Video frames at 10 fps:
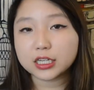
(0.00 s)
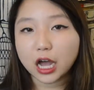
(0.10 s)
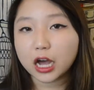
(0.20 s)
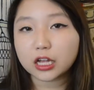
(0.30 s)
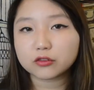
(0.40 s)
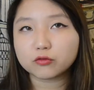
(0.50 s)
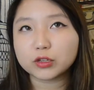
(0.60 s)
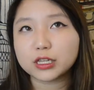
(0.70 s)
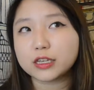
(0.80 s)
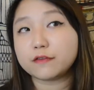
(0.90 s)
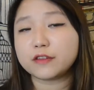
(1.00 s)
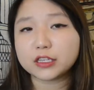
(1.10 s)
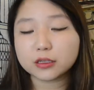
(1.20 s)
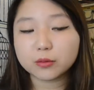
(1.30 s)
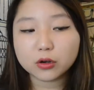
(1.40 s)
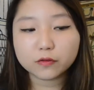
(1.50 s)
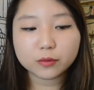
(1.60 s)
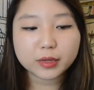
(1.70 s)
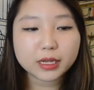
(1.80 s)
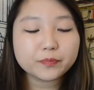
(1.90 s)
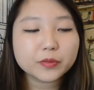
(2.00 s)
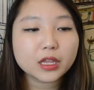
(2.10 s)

not really feasible for me